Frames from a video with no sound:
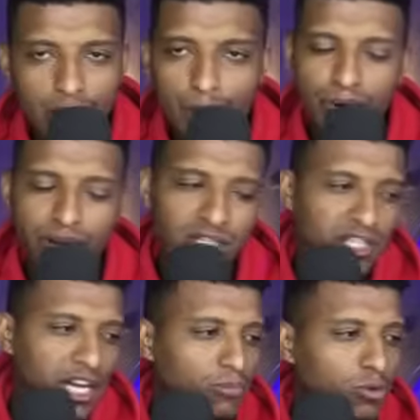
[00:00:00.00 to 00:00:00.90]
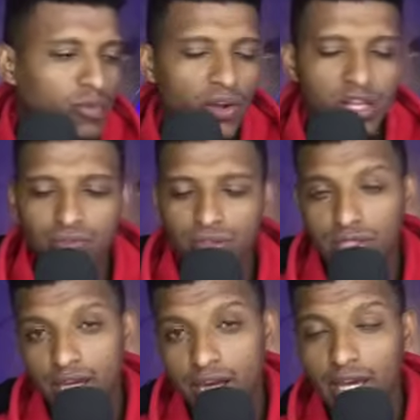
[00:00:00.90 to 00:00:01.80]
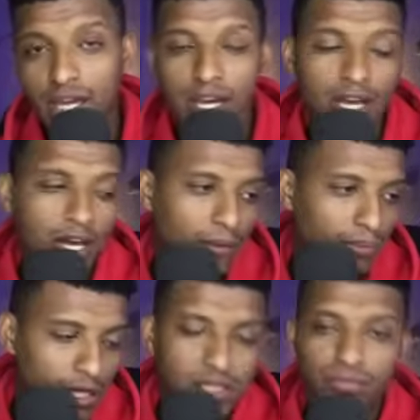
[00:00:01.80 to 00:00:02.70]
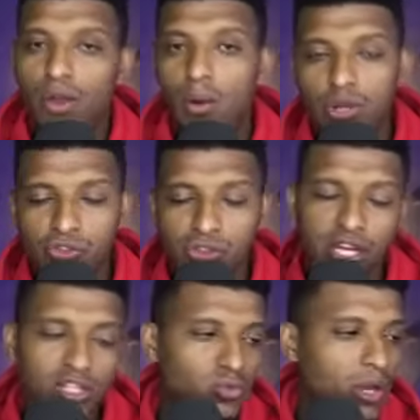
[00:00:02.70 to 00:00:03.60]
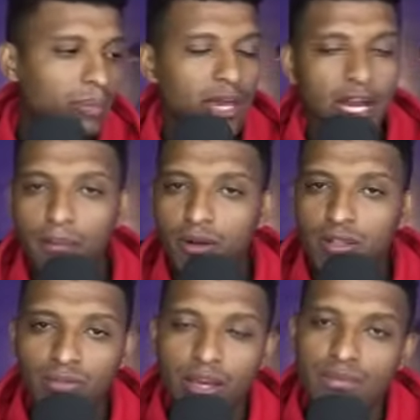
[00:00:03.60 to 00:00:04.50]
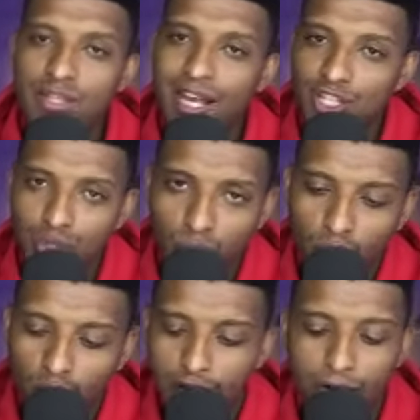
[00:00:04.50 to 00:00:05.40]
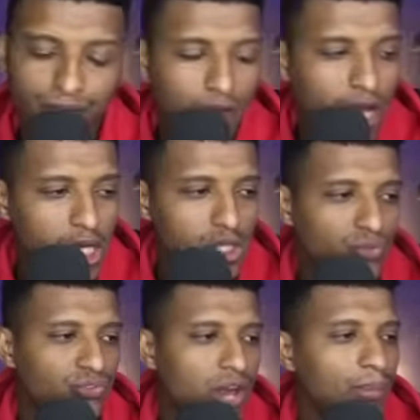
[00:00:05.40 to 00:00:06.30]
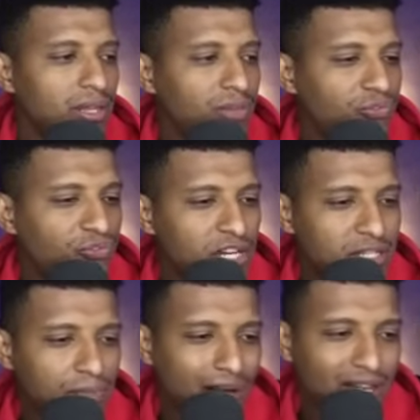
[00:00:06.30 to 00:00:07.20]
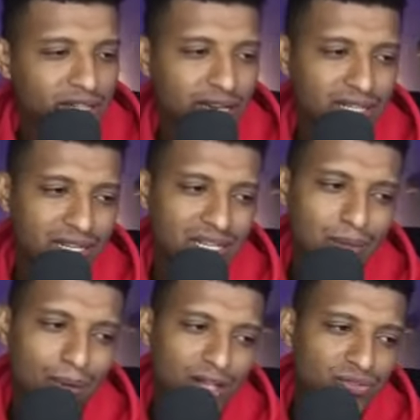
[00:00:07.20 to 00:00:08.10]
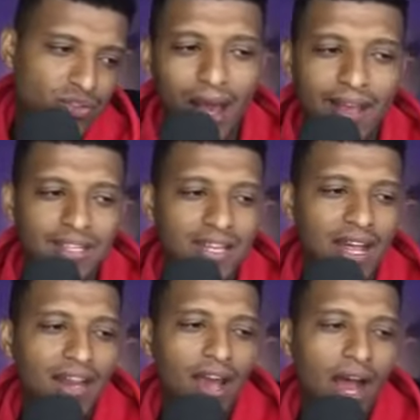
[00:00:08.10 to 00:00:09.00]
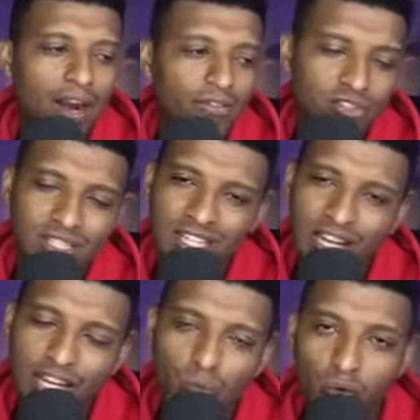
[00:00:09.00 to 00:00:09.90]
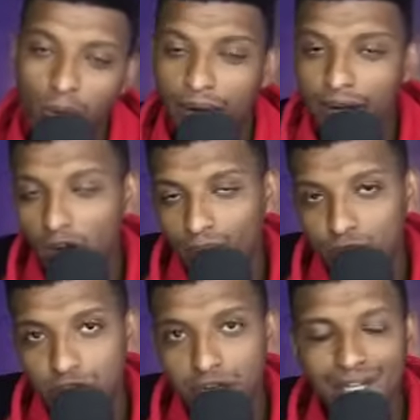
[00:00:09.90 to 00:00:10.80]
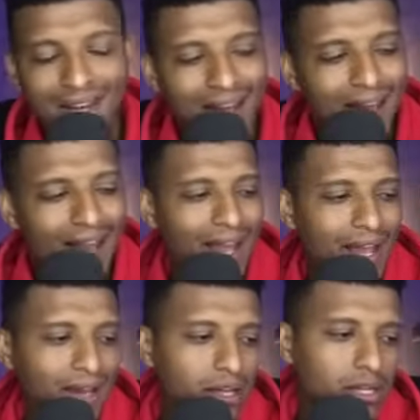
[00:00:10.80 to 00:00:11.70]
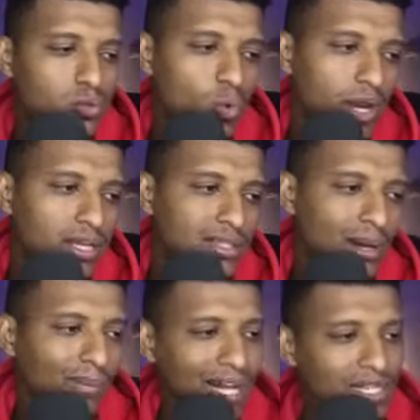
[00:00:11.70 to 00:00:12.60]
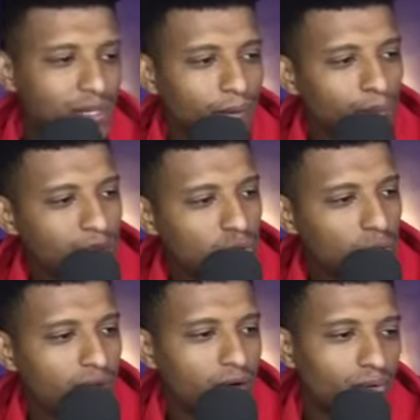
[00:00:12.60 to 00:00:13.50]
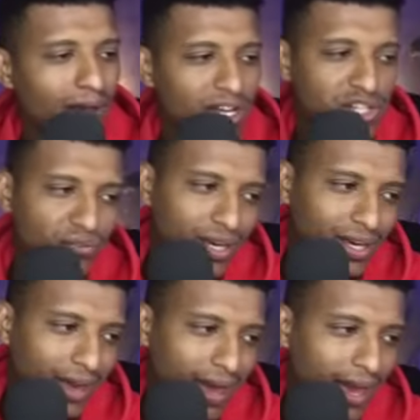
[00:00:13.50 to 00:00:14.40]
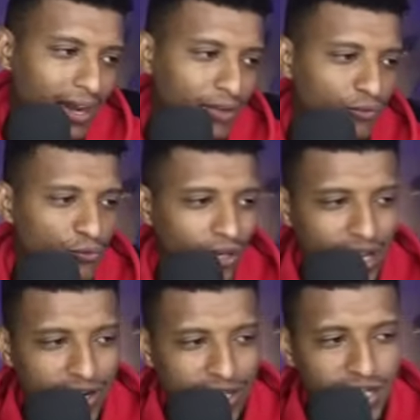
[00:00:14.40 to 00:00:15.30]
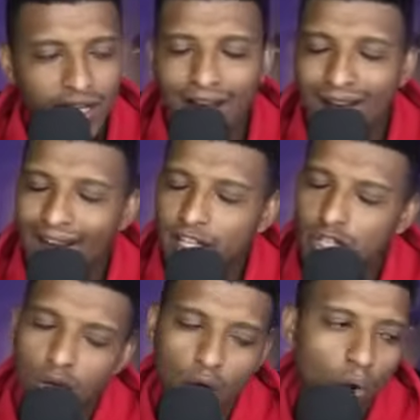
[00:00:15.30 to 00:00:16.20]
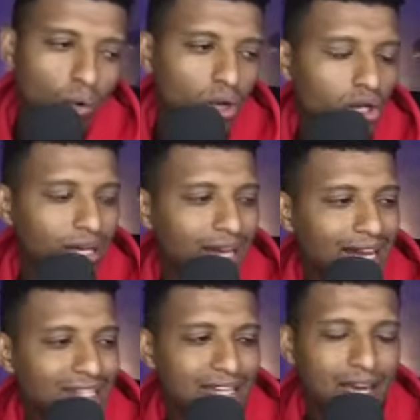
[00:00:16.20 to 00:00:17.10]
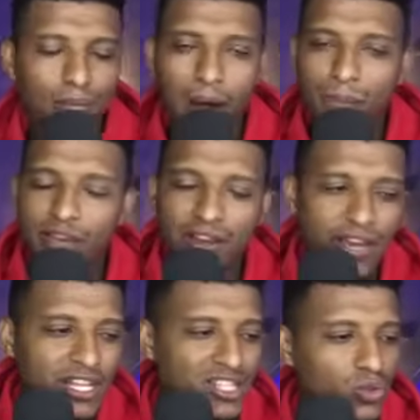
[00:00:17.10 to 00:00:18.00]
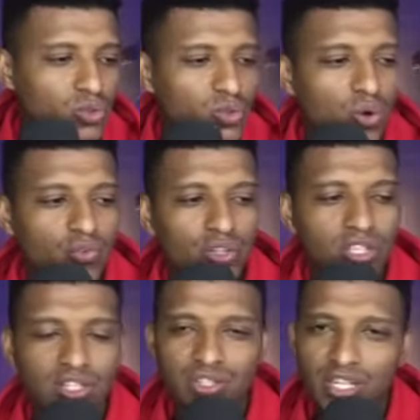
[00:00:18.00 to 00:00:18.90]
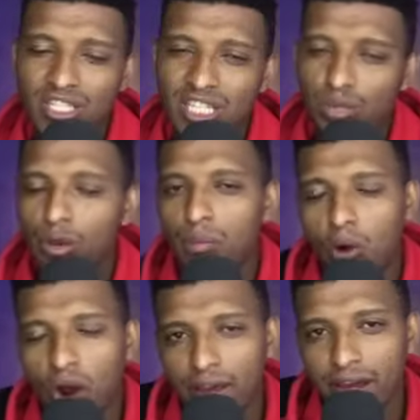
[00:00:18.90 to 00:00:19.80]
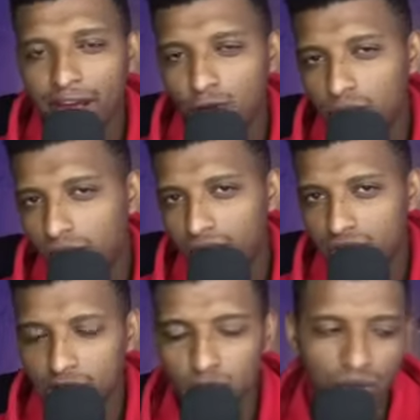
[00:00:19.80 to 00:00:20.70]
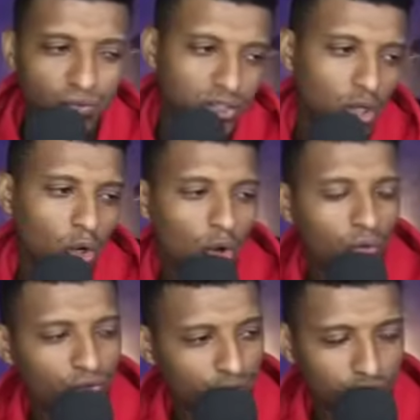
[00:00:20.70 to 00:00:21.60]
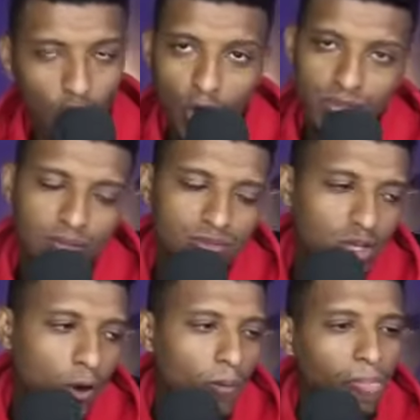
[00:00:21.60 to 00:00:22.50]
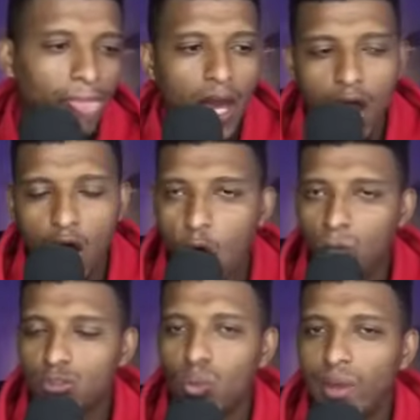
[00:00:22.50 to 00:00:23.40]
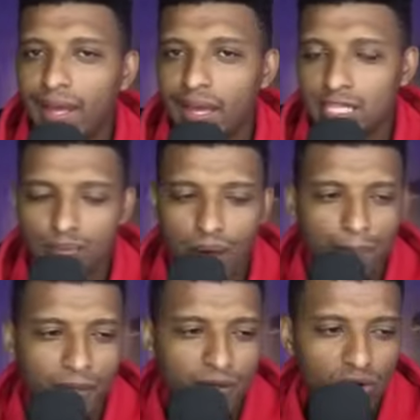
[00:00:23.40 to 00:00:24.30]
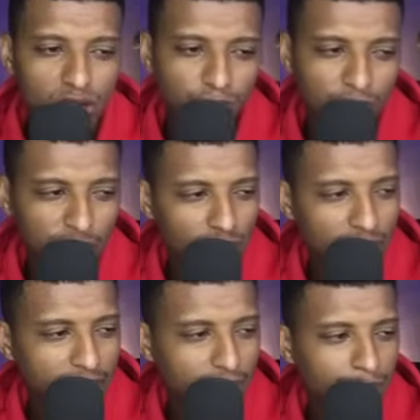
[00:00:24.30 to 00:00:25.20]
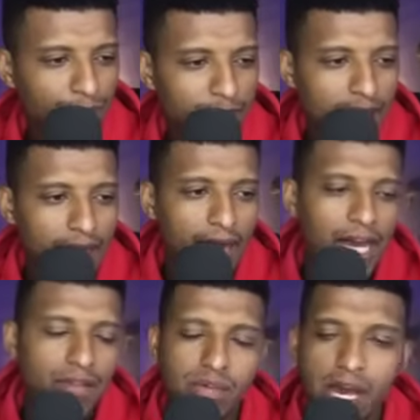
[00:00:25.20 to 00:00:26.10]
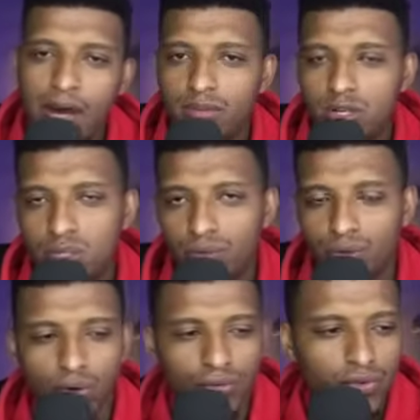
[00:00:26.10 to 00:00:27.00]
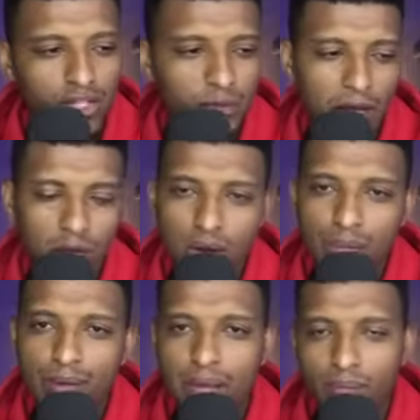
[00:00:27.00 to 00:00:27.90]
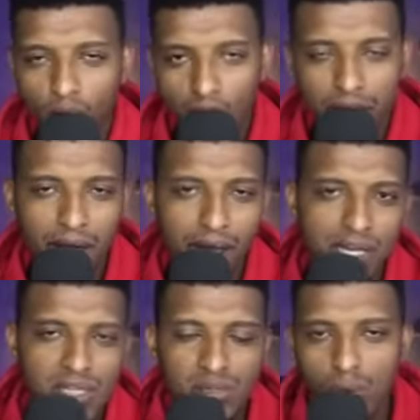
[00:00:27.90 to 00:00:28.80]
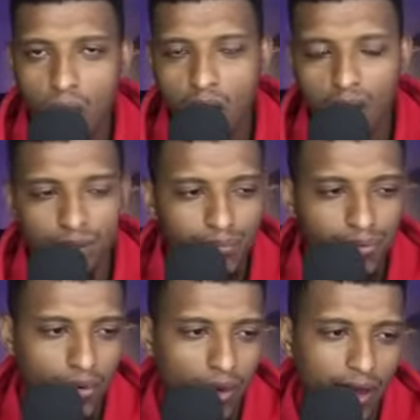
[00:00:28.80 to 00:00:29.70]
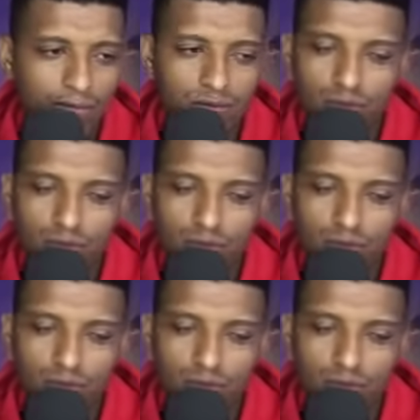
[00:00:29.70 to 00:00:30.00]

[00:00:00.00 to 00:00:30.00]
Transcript: predictions that I'm going to provide you for today. But if you are willing to take a pick any amount of games that you wanted. So family, the first match is it is a match from Aslan versus the lead woman competition, And this one is a match between Reykjavik and Flirk so looking at this game, my pick is you know to go for the straight three-way market and to give a straight win for the whole for the home team. So home to win is my pick for this particular game, and the amount of odd for this particular betting market is 1.25.